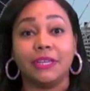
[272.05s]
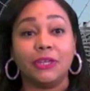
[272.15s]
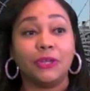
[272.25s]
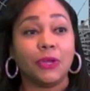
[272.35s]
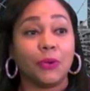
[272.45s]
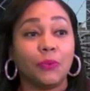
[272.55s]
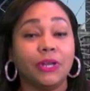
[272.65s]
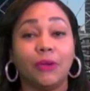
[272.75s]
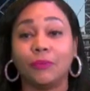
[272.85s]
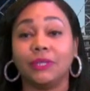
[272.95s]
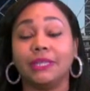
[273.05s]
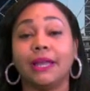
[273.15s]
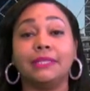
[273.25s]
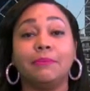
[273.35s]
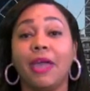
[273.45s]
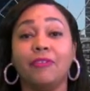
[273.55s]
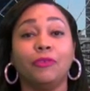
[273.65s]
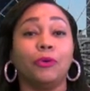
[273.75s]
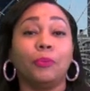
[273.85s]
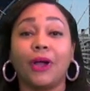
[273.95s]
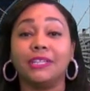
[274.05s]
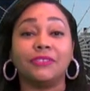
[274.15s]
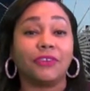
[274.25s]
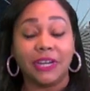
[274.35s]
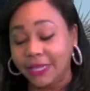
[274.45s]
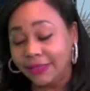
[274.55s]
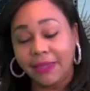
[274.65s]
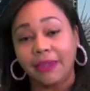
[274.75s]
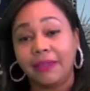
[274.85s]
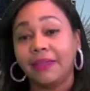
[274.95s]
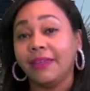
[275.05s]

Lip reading: You know, we don't really like to pay full price for anything.